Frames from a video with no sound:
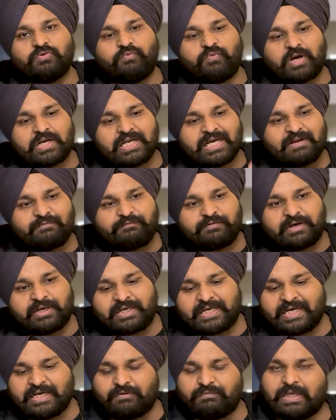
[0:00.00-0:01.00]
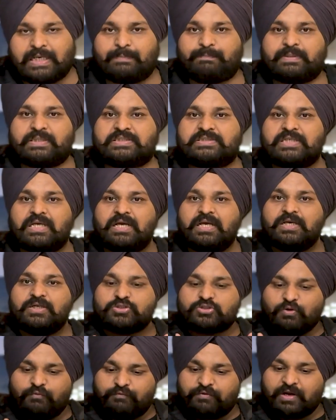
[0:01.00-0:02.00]
what are front-end developers?
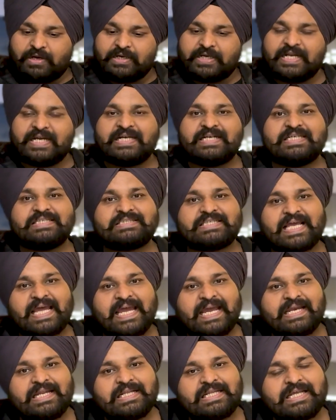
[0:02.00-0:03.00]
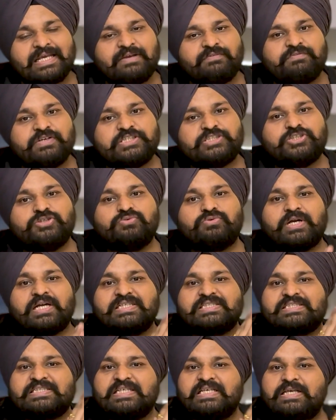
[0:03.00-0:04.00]
So front-end is anything which you can
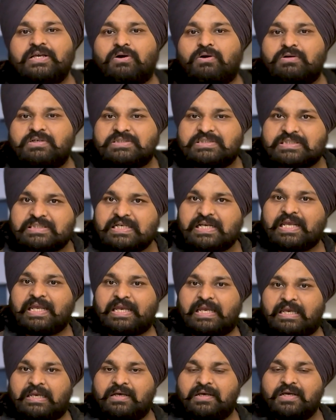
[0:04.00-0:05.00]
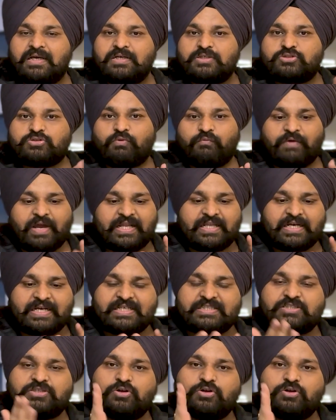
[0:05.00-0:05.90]
see on screen. So whether it's